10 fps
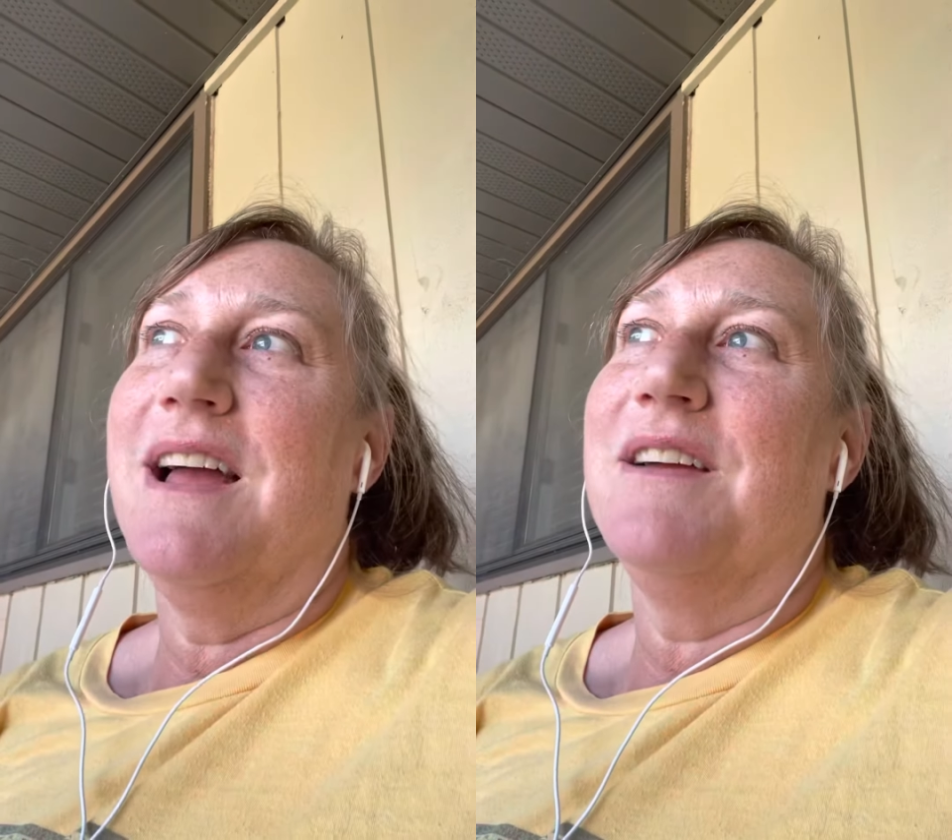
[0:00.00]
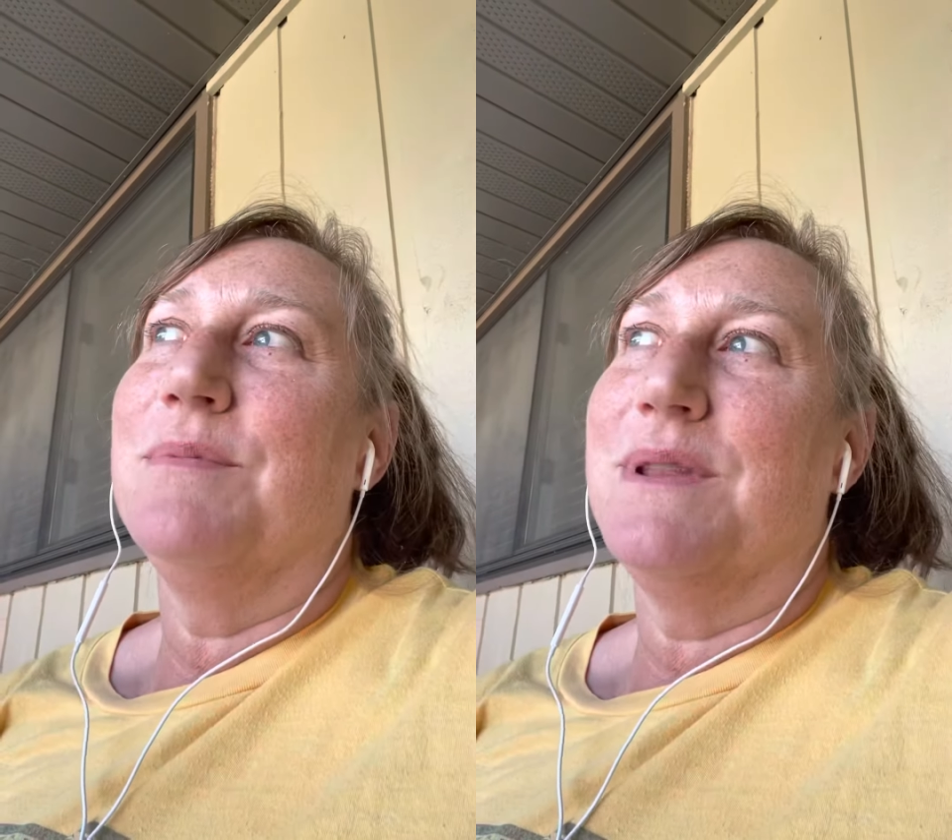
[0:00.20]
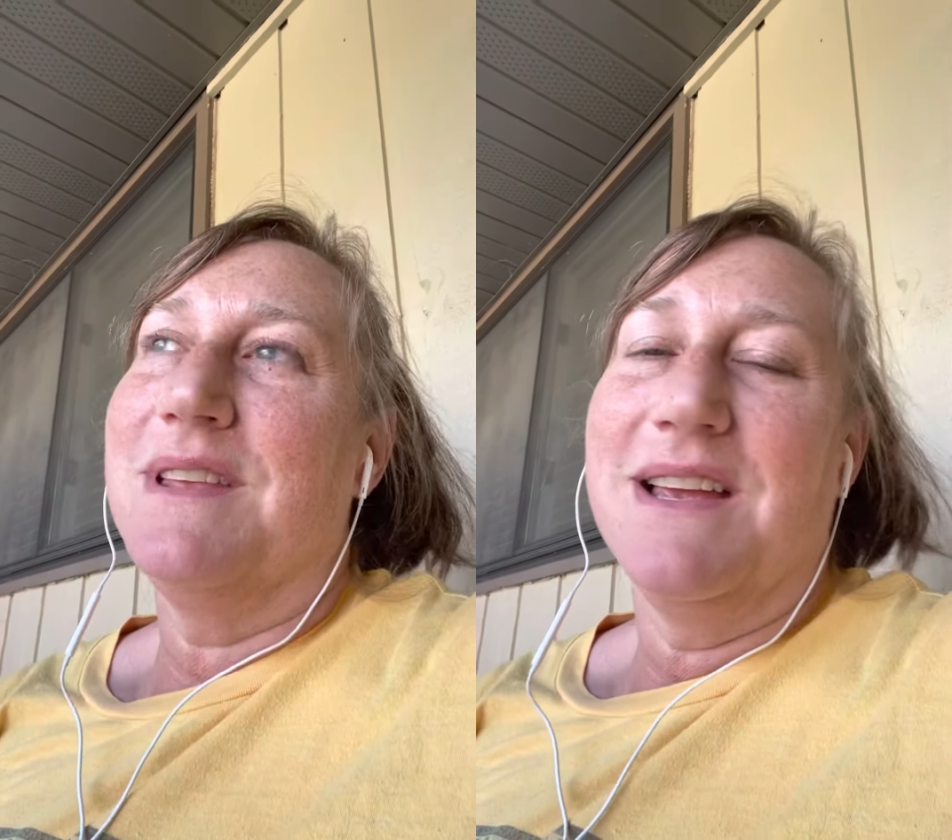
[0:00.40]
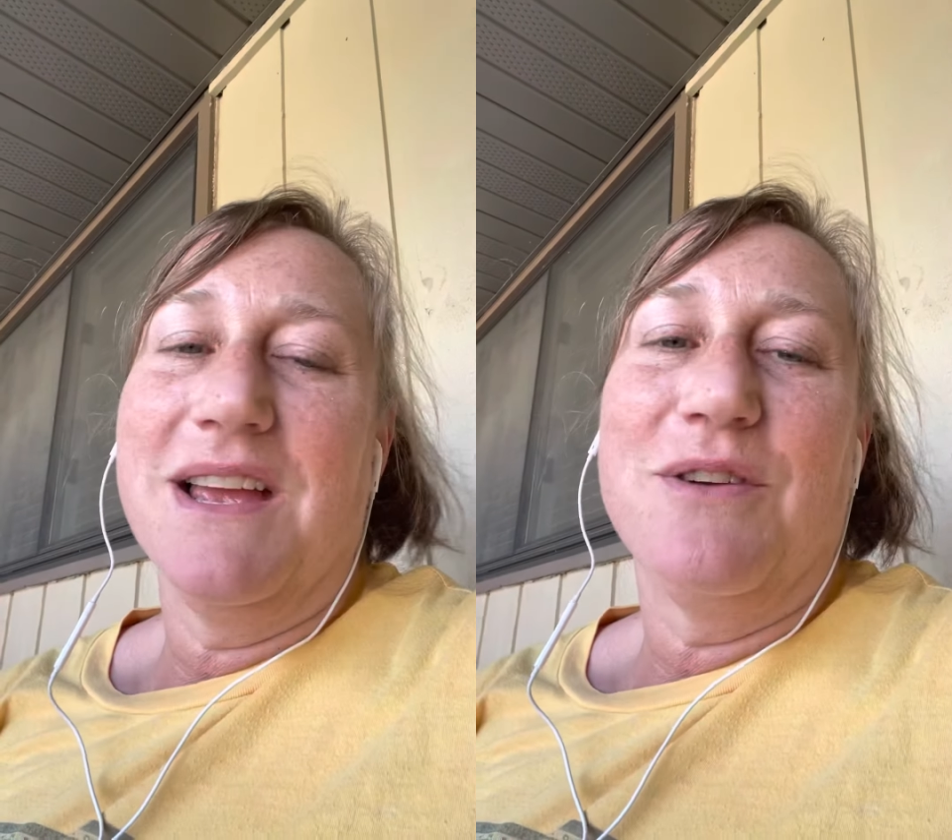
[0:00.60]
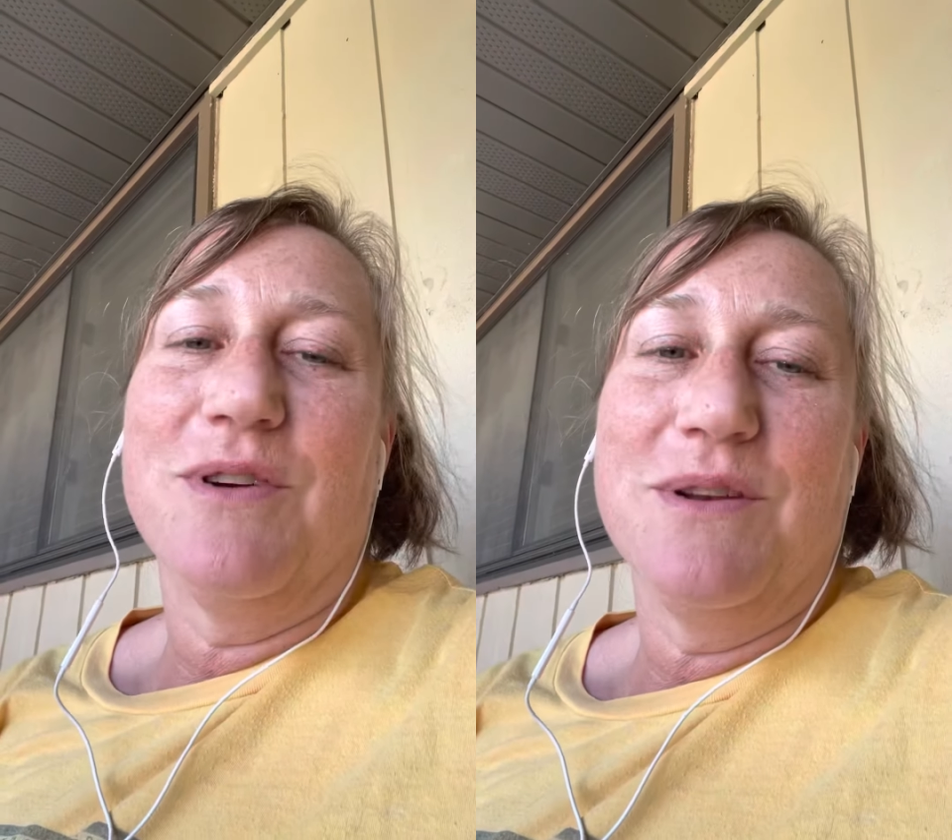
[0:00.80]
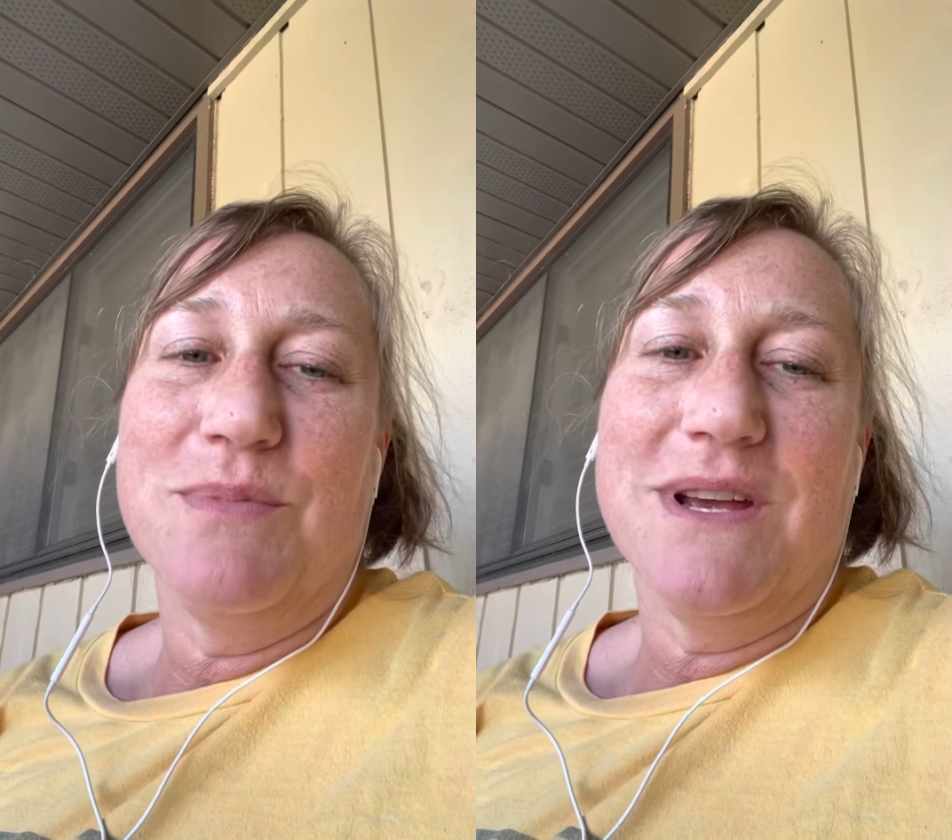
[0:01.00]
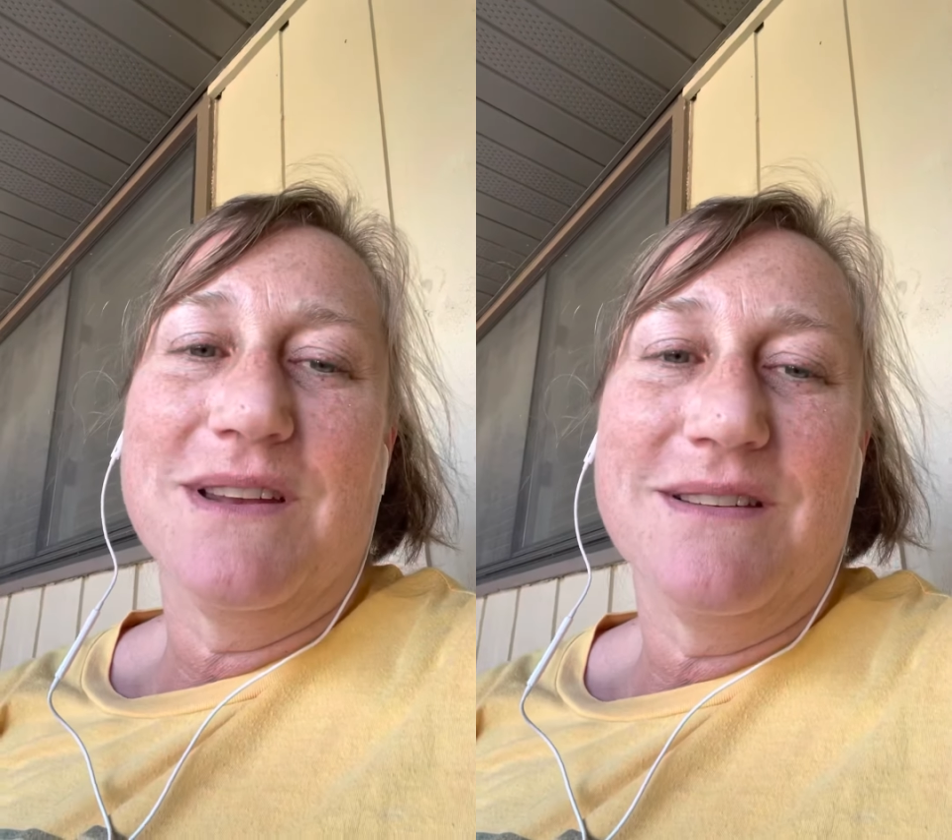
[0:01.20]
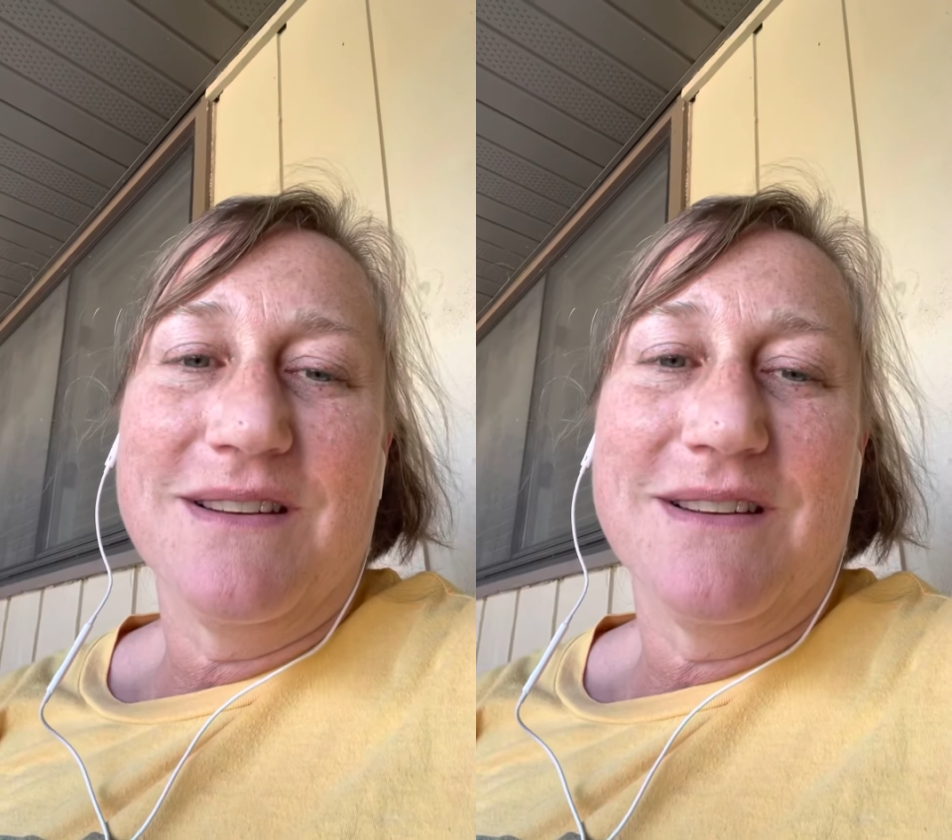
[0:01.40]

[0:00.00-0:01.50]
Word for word: have been thinking quite a bit